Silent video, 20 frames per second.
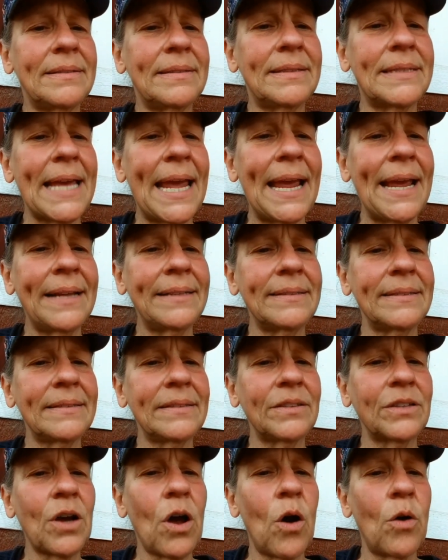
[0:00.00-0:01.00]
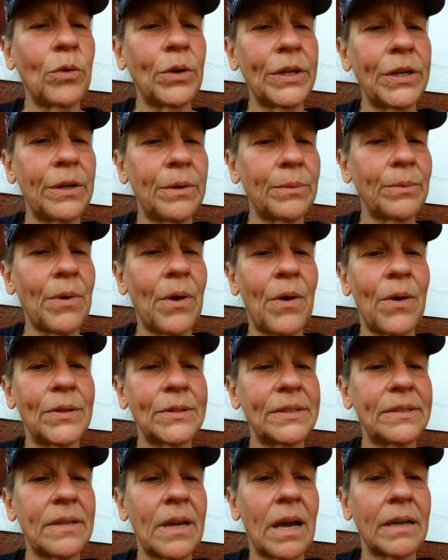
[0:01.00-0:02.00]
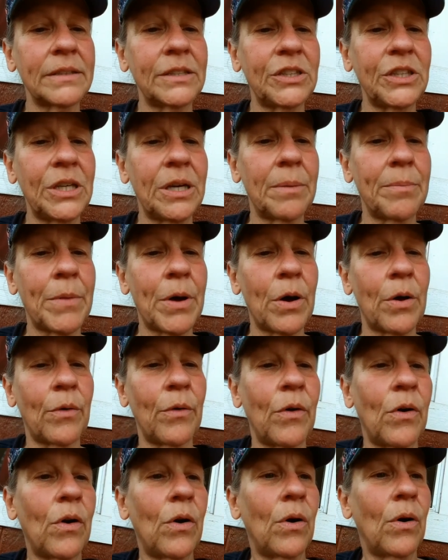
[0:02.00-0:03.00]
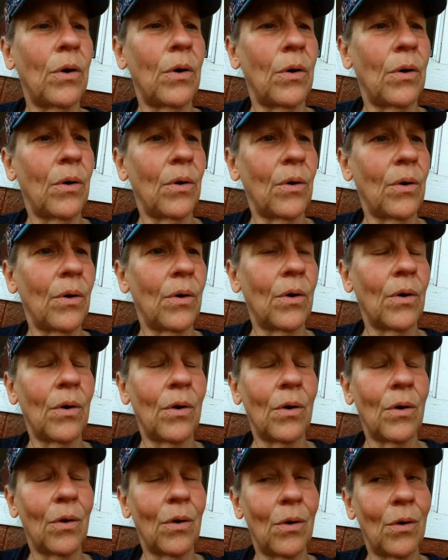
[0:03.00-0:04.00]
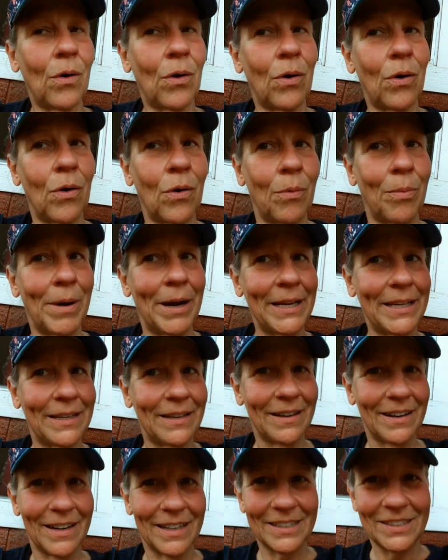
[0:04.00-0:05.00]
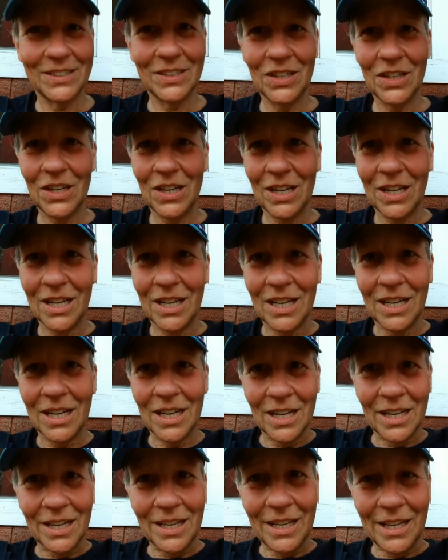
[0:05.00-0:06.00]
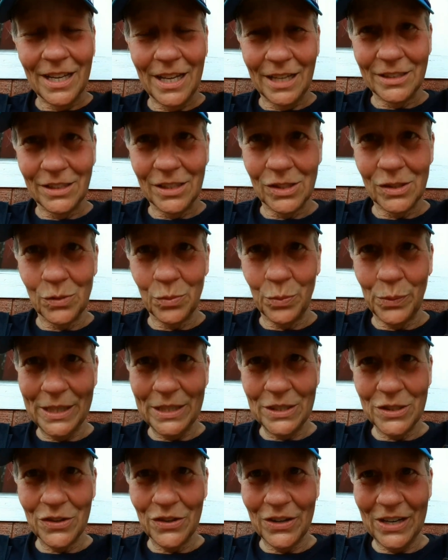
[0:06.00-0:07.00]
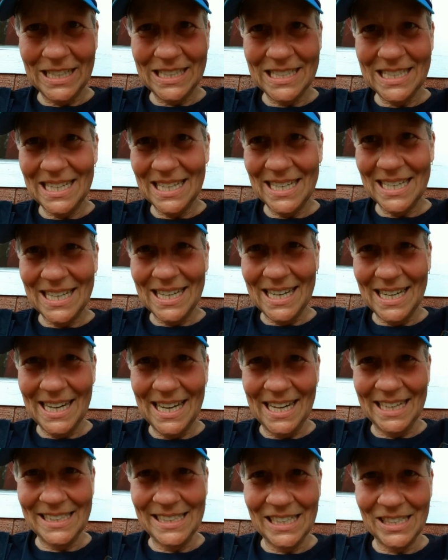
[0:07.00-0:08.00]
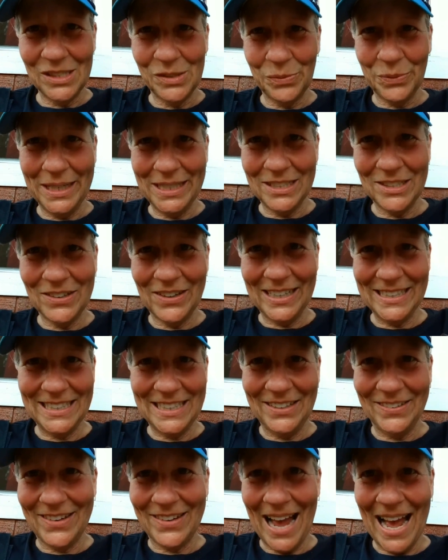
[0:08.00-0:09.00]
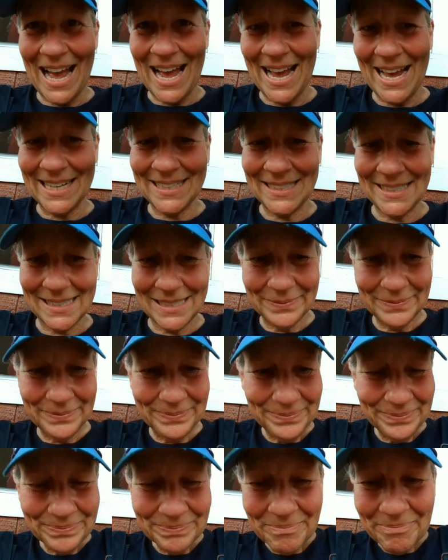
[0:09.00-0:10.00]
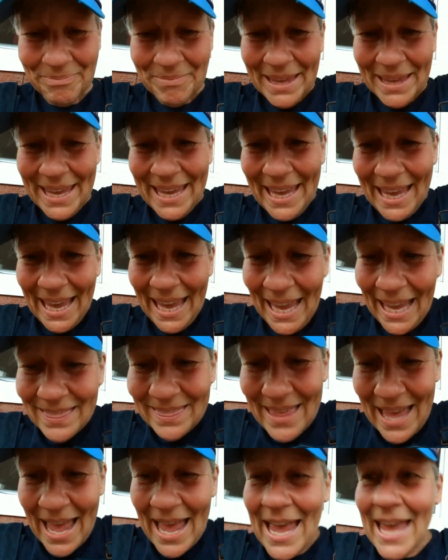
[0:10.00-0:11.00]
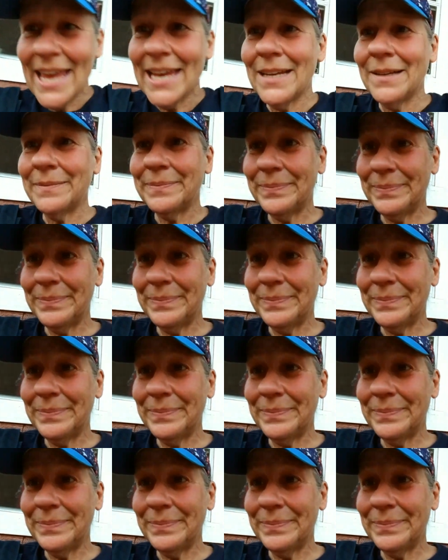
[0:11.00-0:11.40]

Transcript: Dates, coconut rolls, non-GMO. Oh my gosh. It's a sweet treat. It's a sweet treat, you guys. And then